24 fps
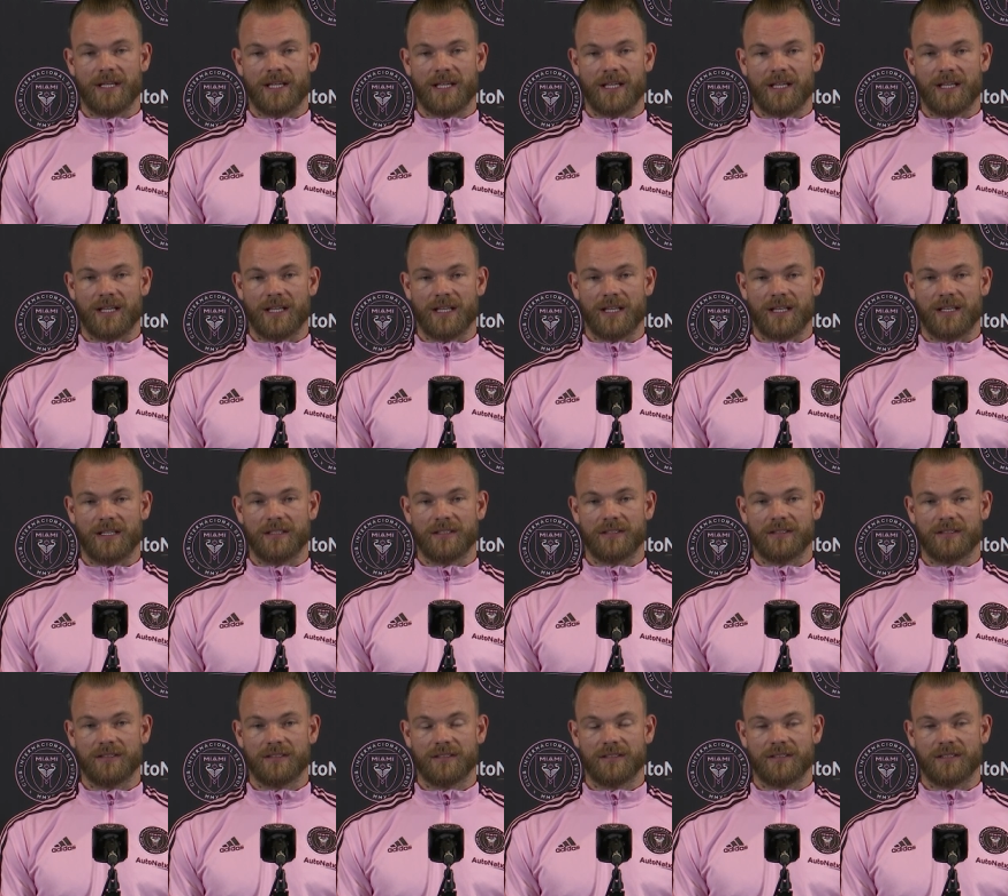And
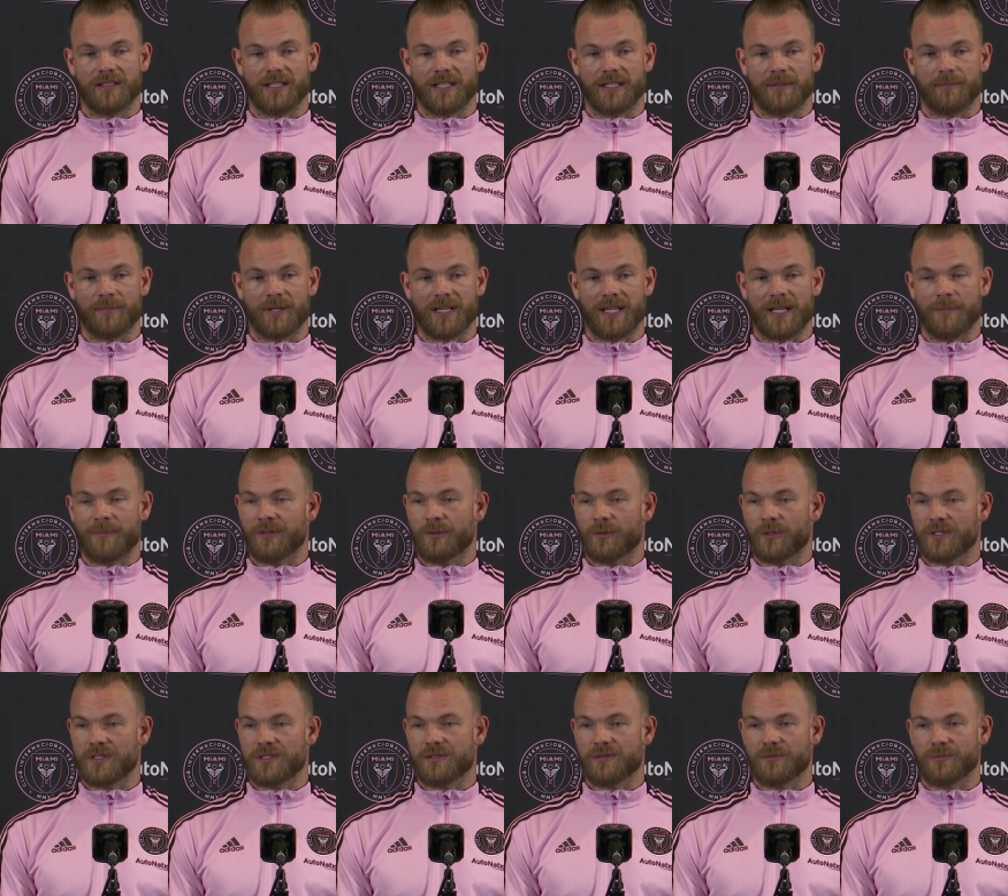like Miami
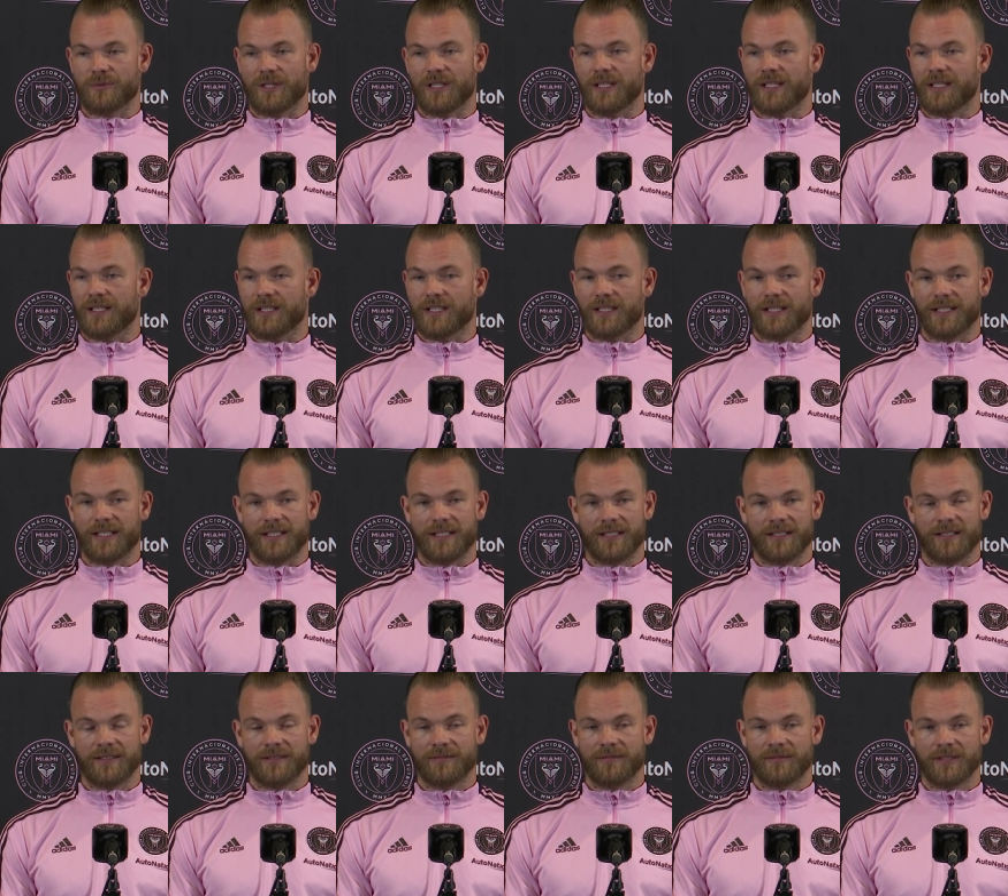was really
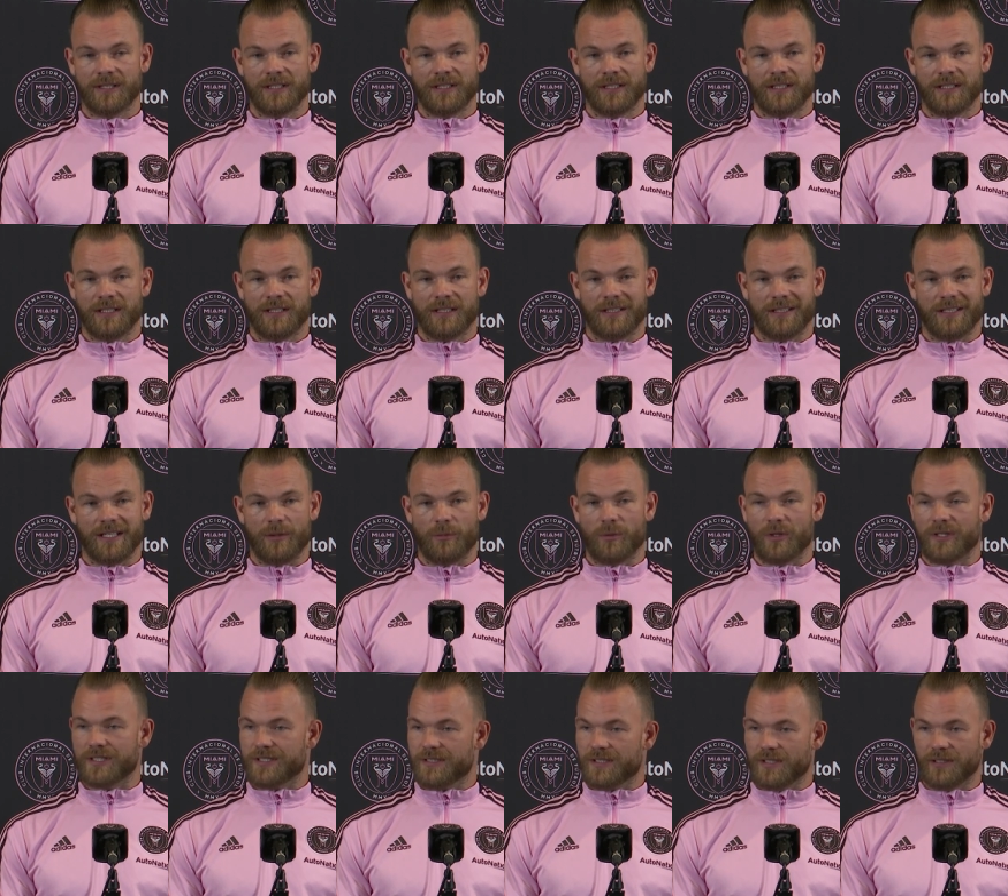like, they
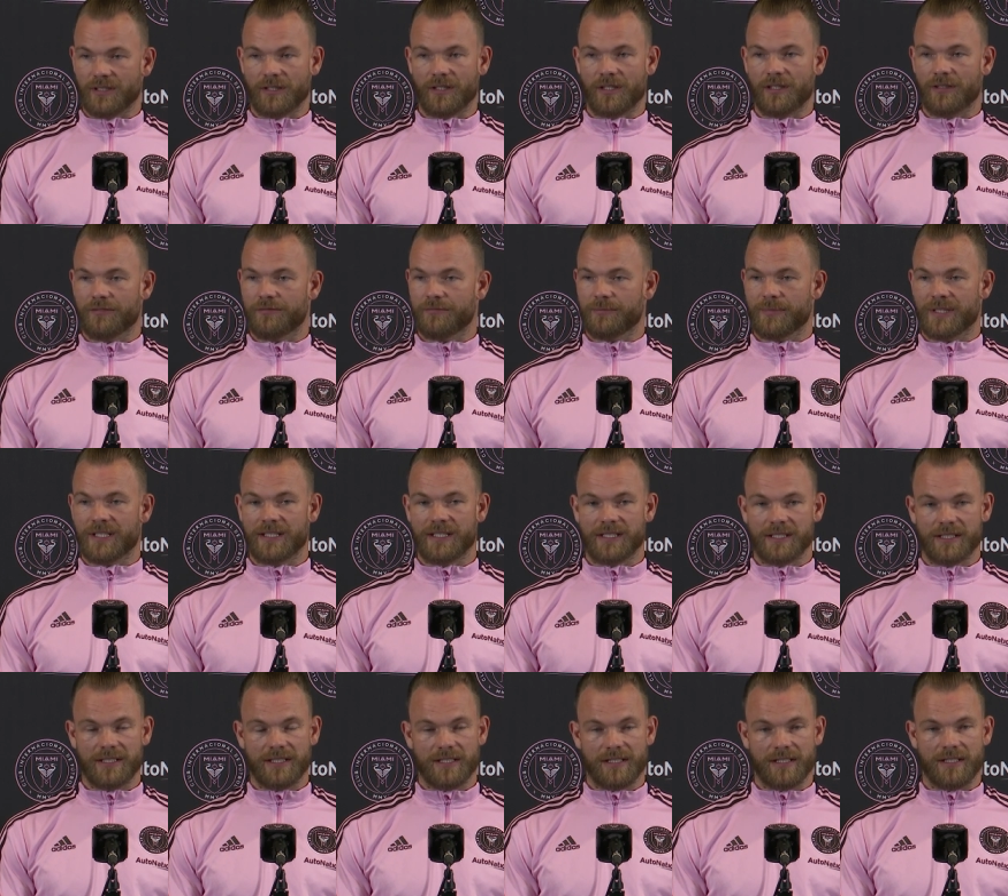watched a lot of
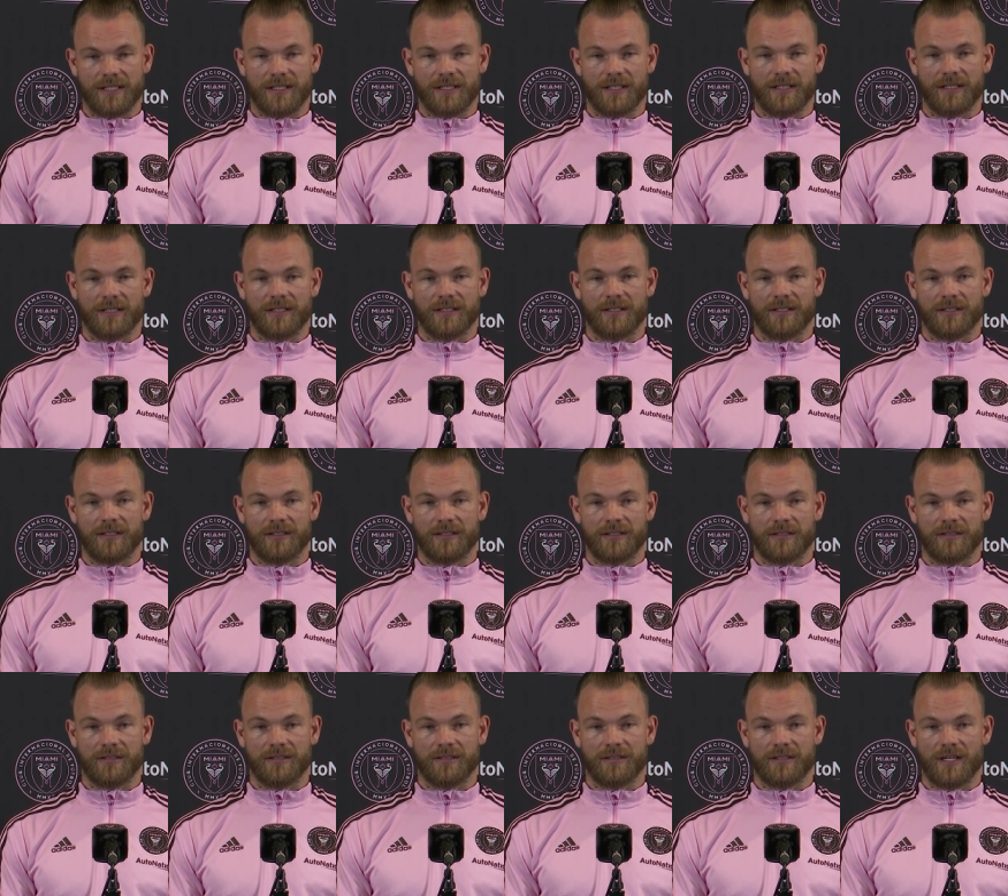me.
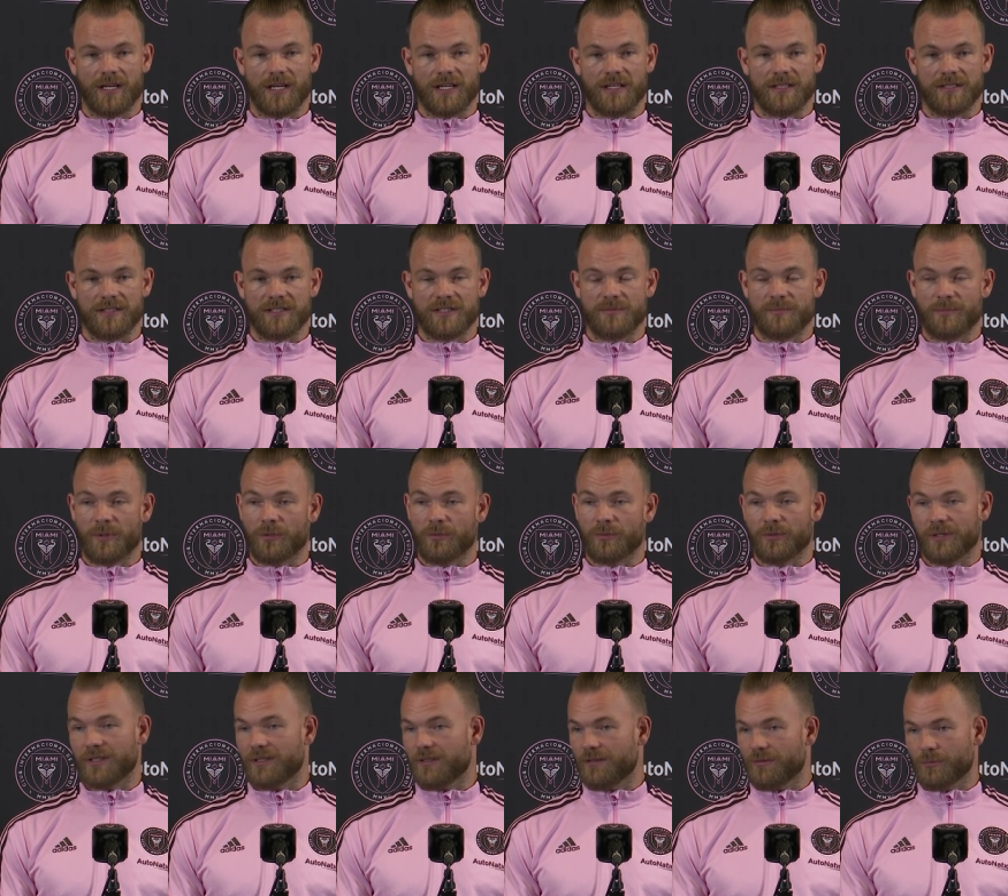I spoke
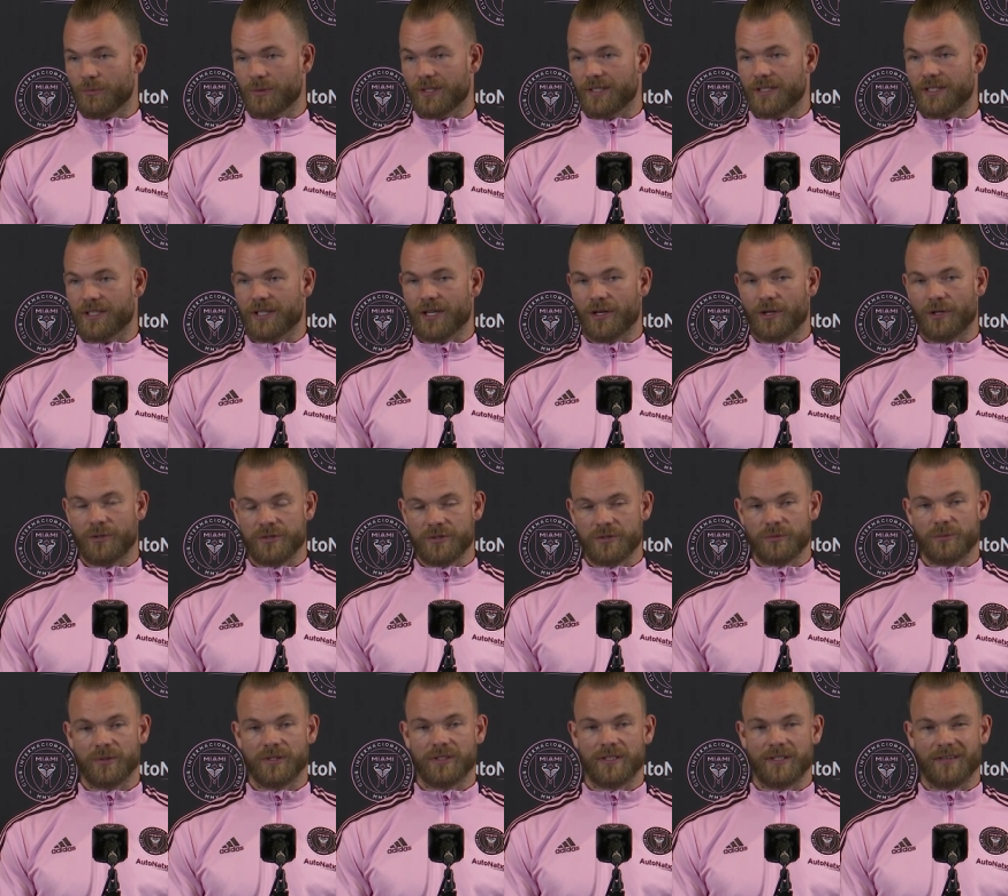with the
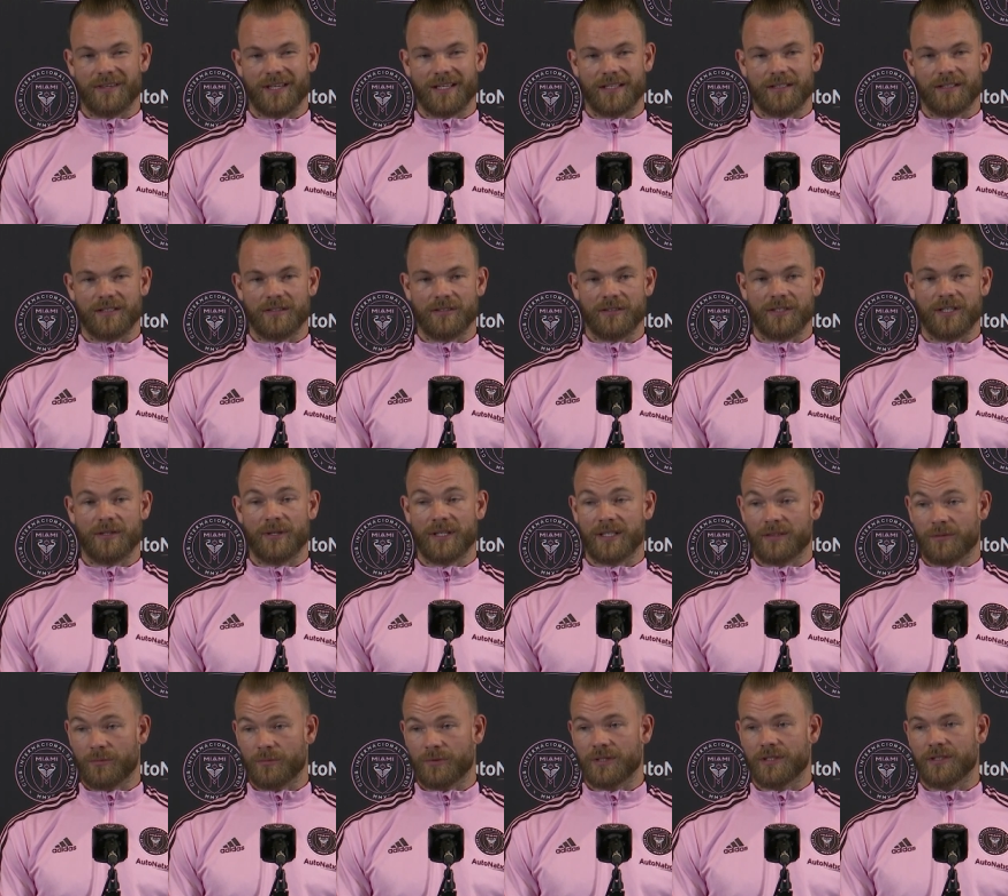coach, with the technical
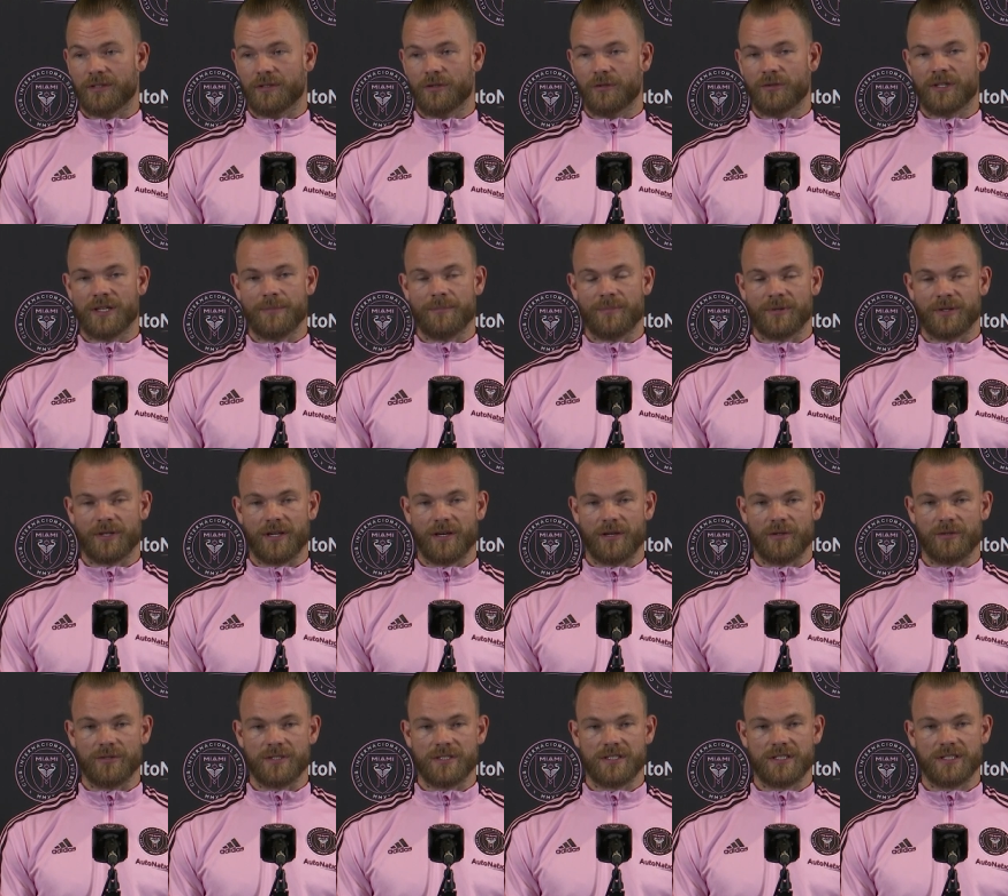director, with the goalkeeper
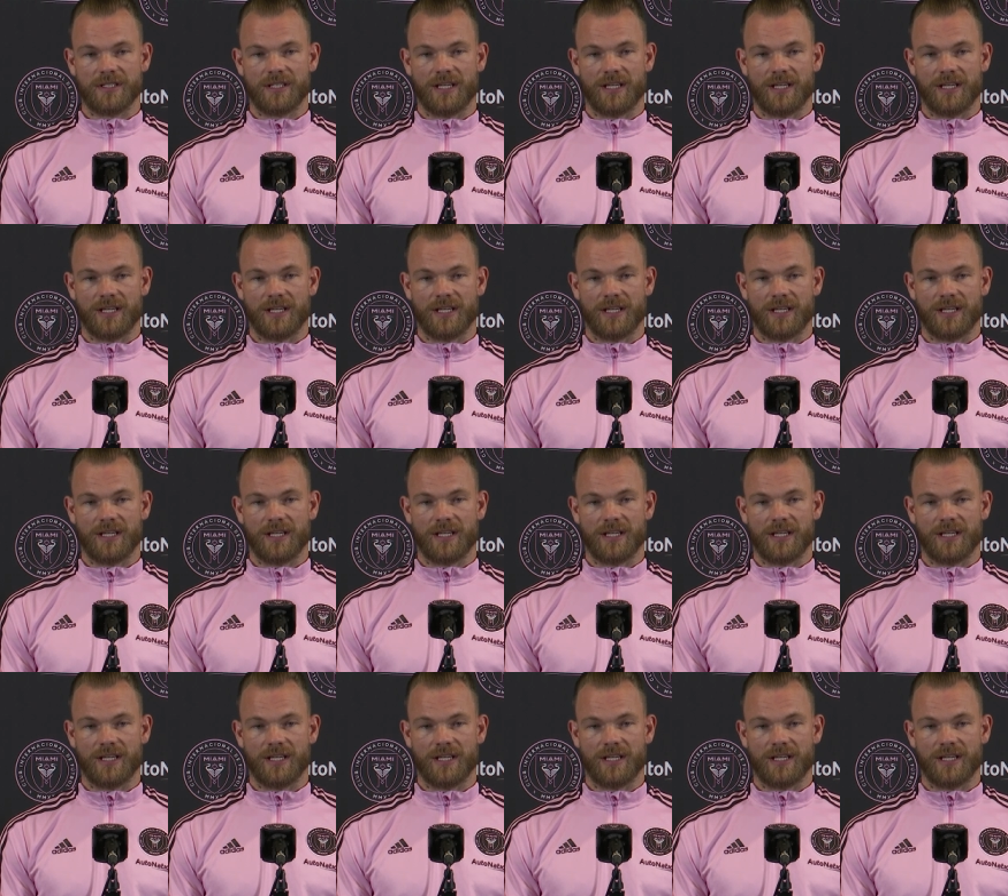coach,